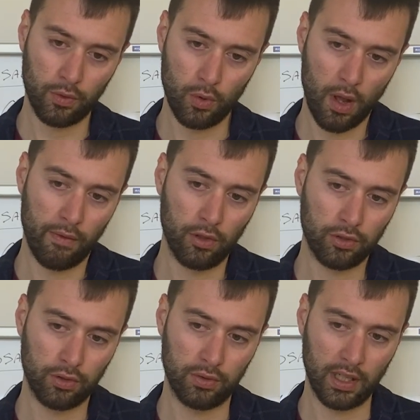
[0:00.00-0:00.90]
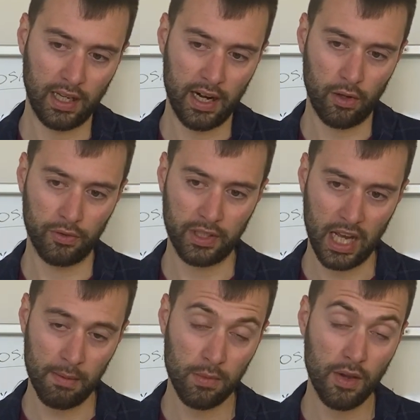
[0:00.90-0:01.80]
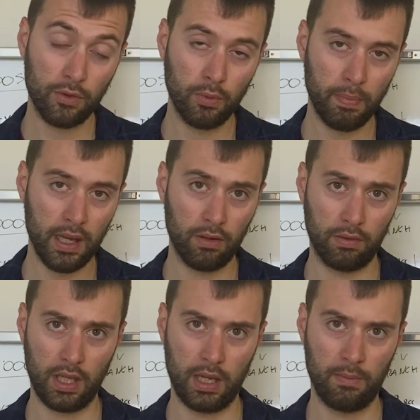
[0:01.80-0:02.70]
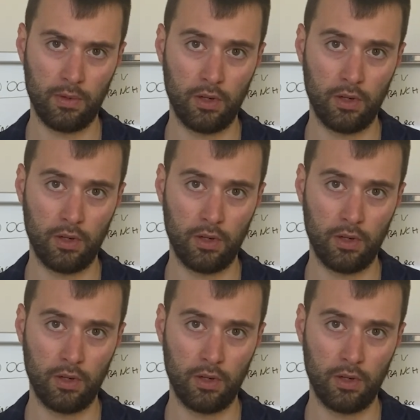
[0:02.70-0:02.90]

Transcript: have also to declare on time. You have to pay on time.